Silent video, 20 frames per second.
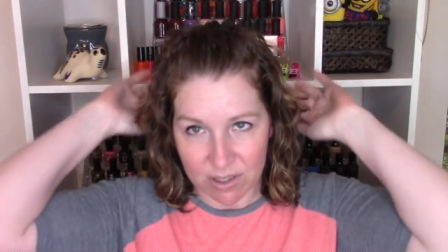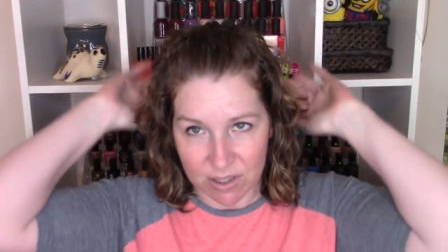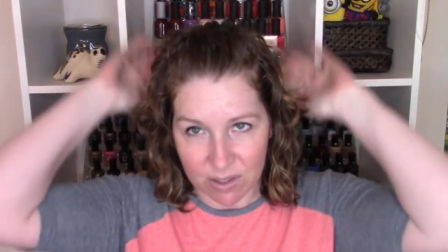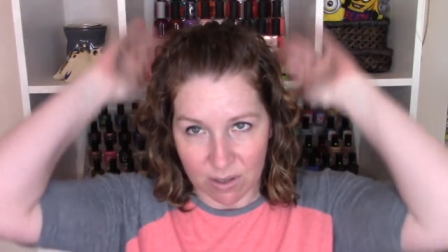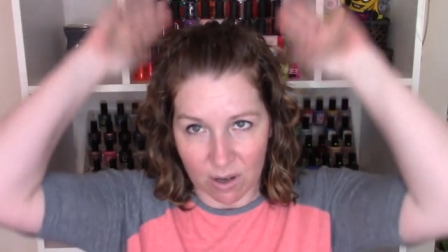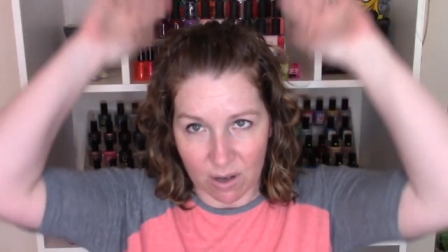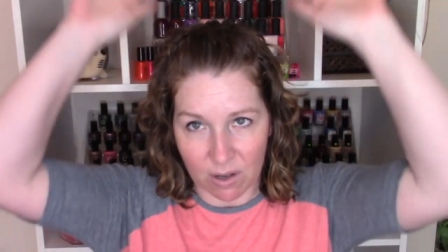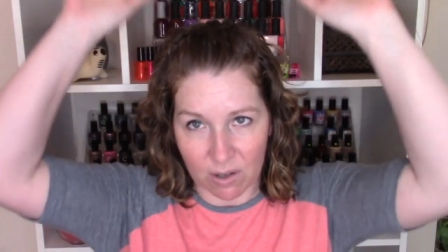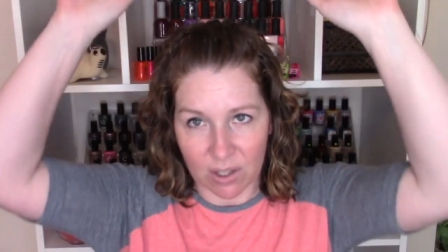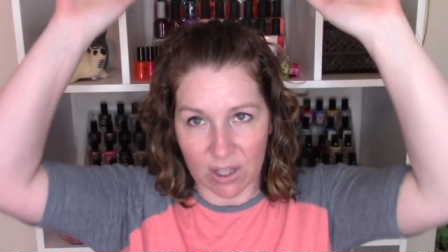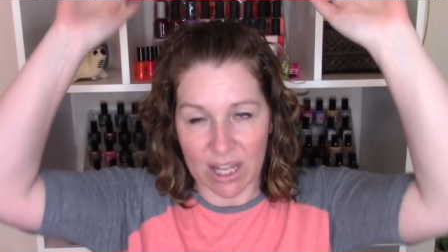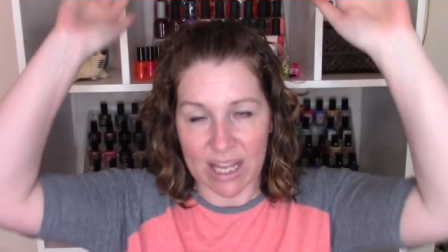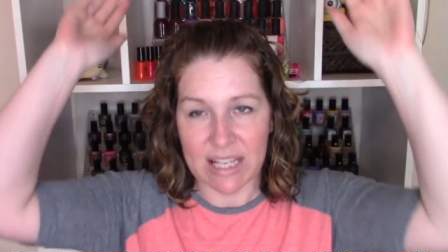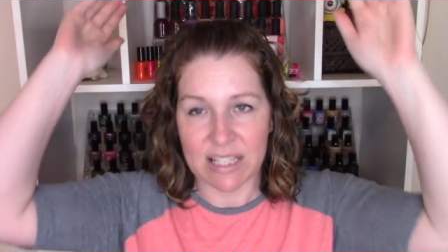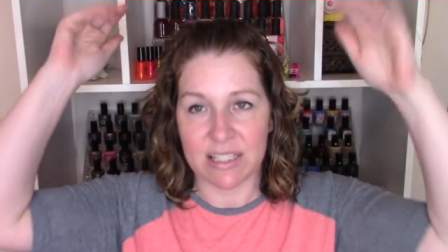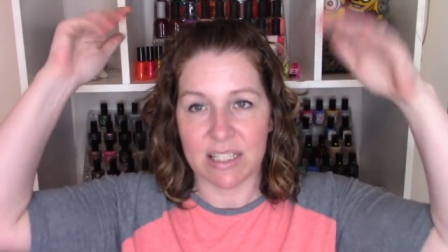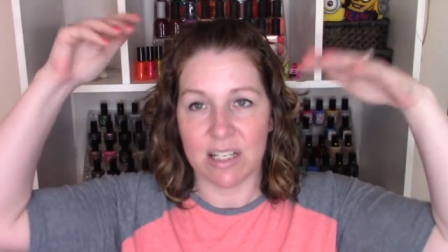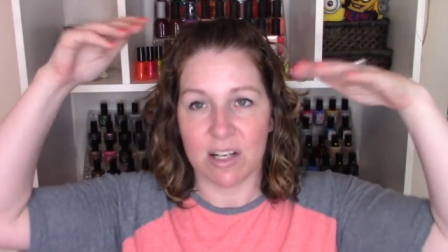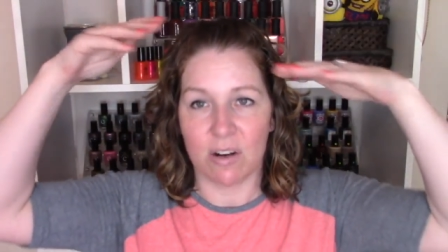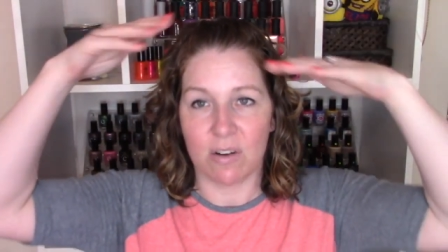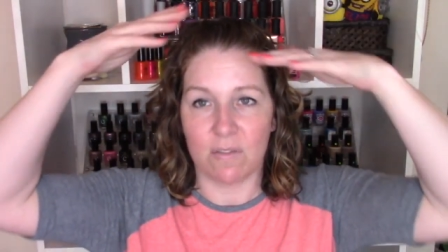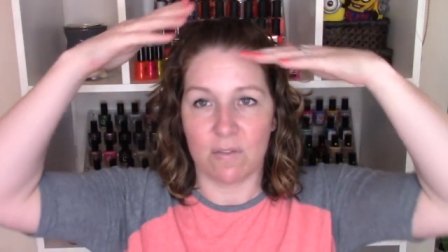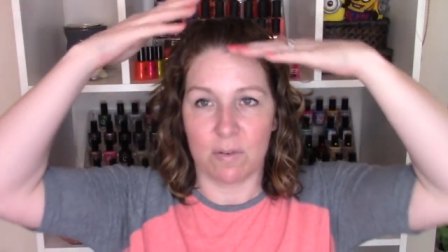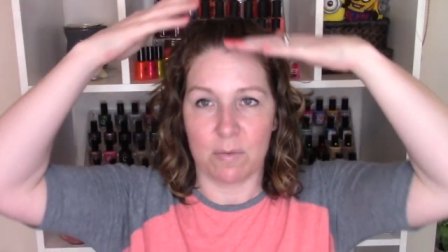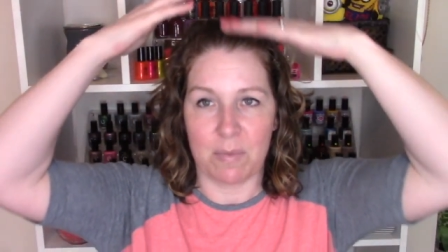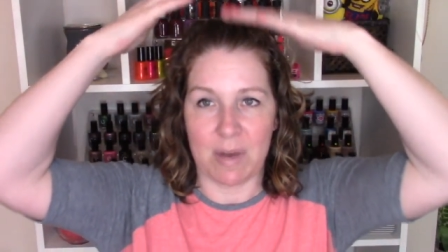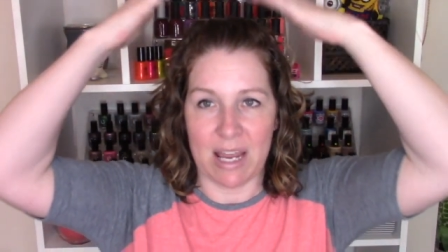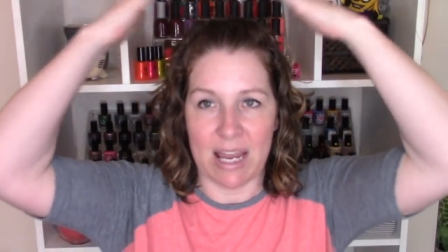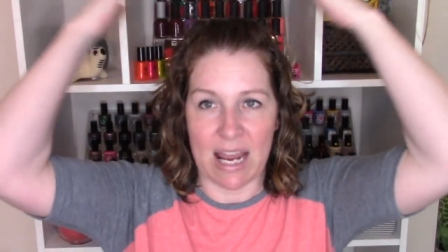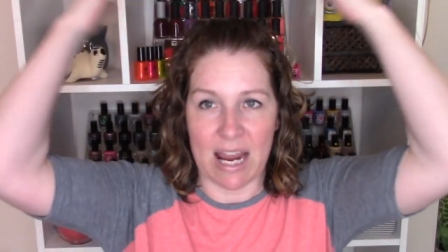so I'll glaze it over
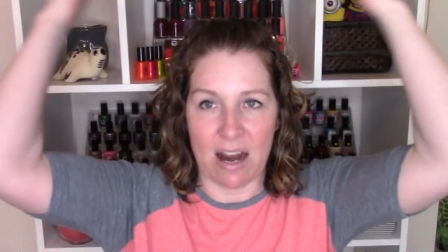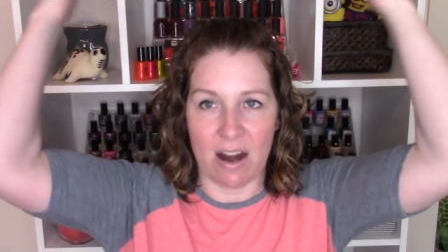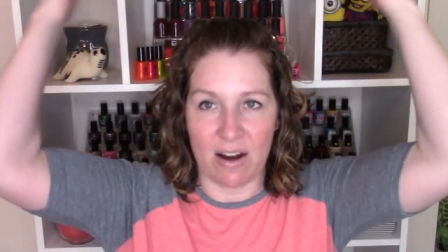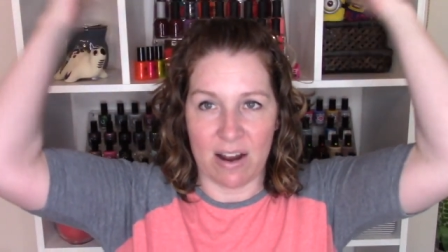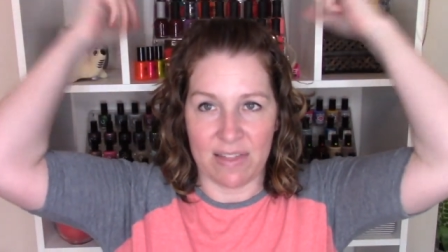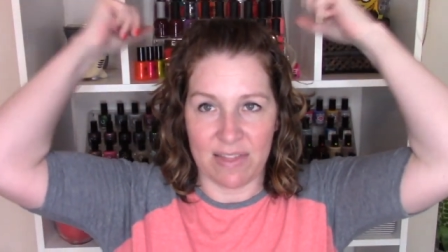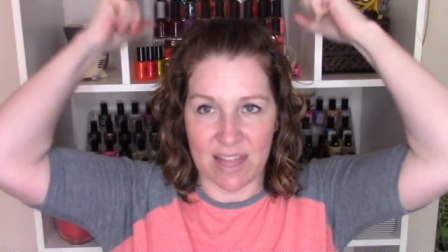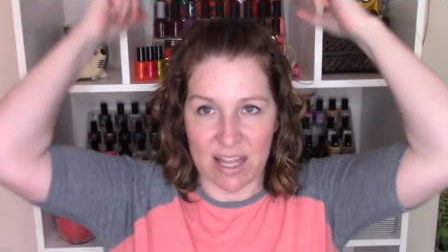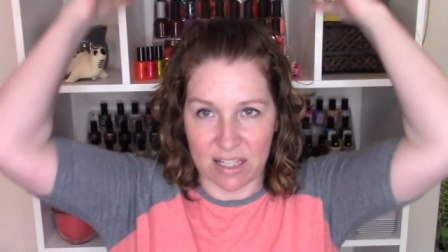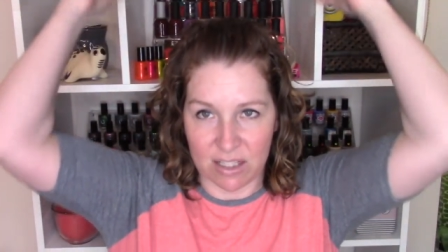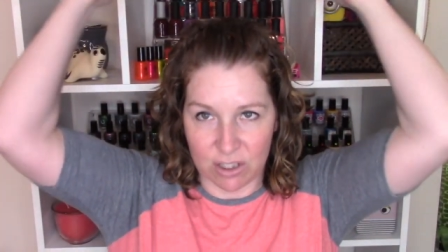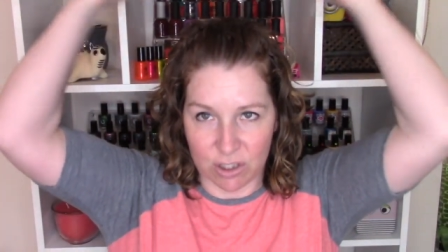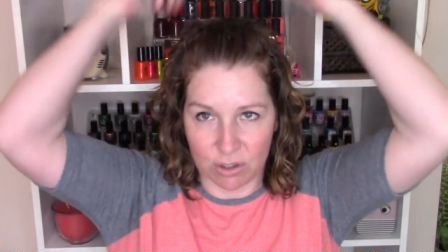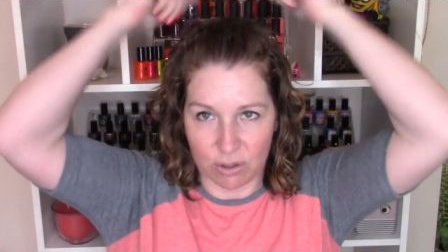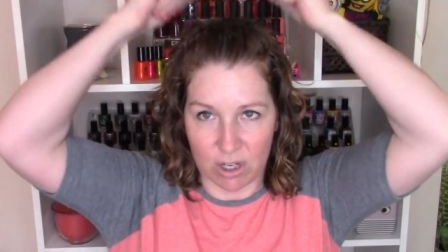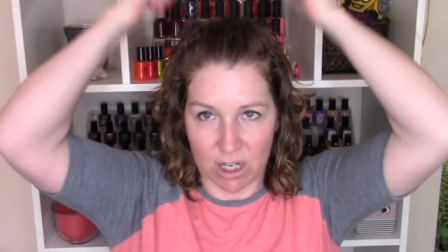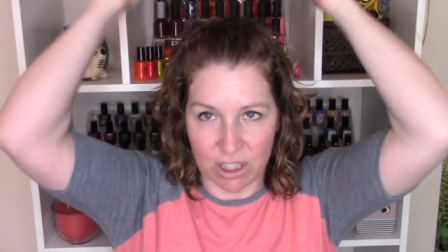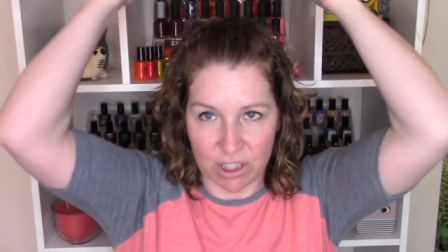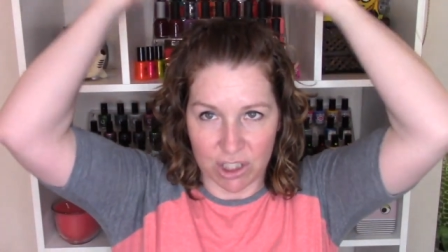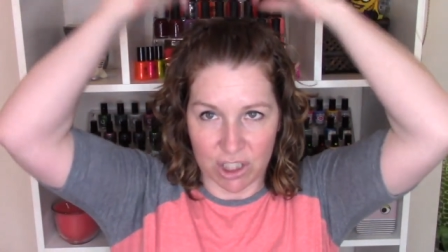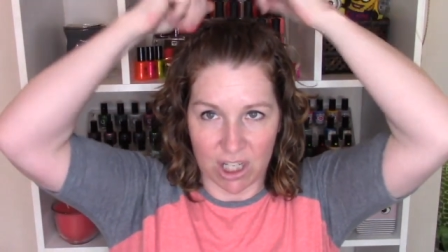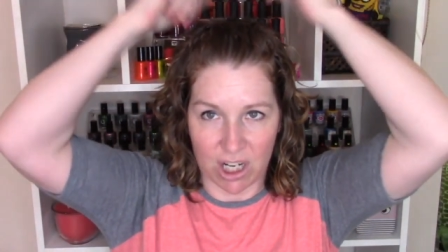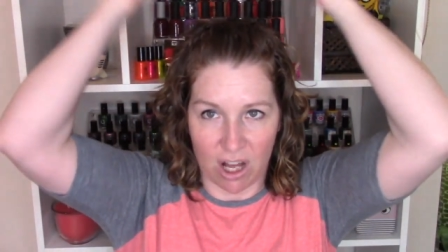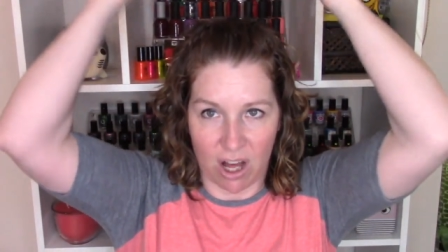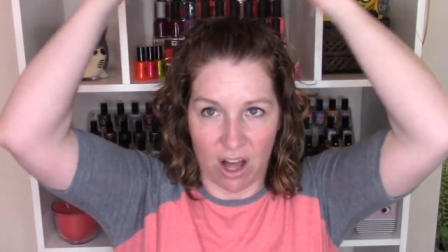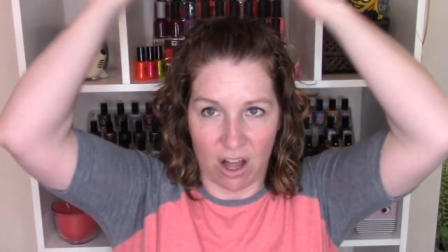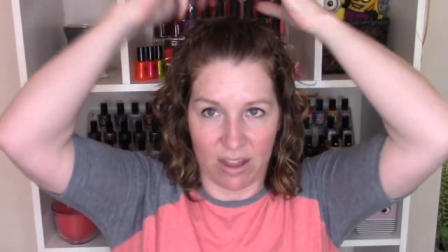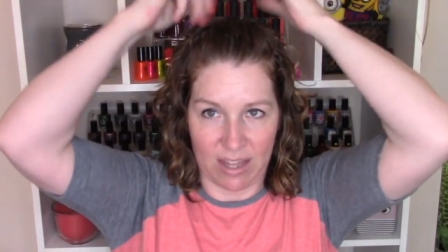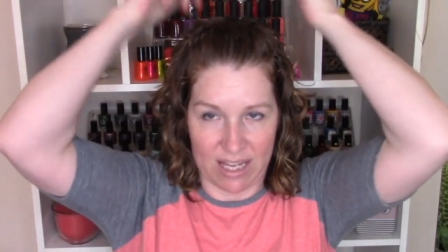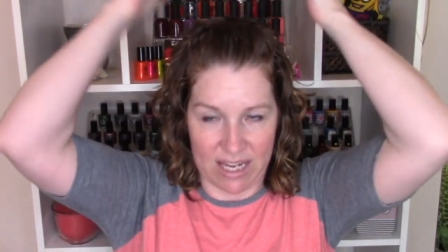my hair and then scrunch it
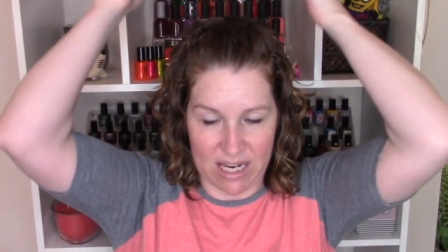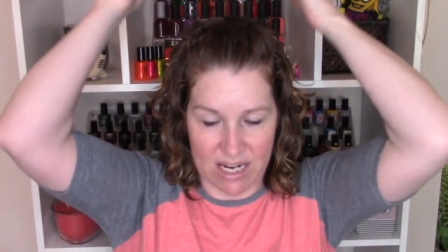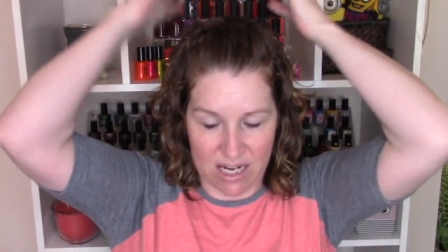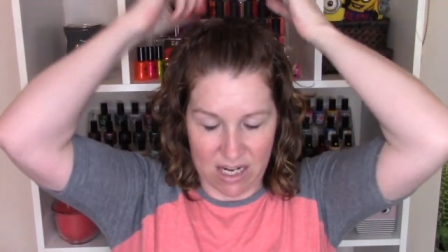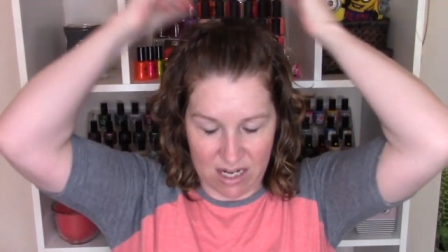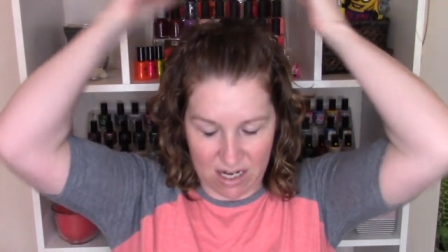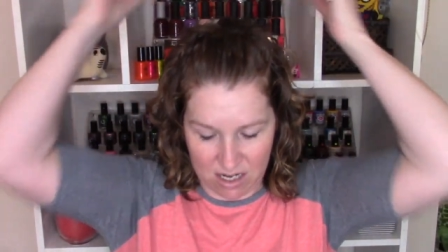all in.